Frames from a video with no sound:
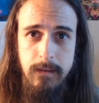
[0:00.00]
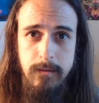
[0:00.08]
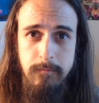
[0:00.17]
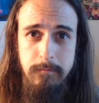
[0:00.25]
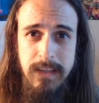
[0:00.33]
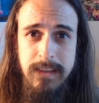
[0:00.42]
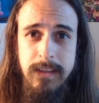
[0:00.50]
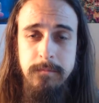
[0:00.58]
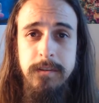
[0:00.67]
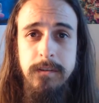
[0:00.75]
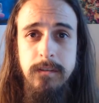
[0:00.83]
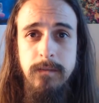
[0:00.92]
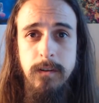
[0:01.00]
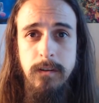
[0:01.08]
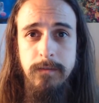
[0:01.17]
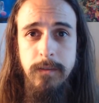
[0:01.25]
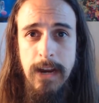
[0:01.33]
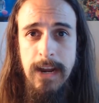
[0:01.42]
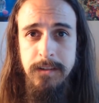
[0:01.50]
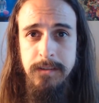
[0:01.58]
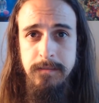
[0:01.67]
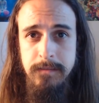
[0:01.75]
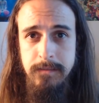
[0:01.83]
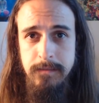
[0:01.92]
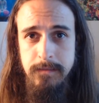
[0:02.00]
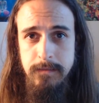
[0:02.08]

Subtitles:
Be the observer of your actions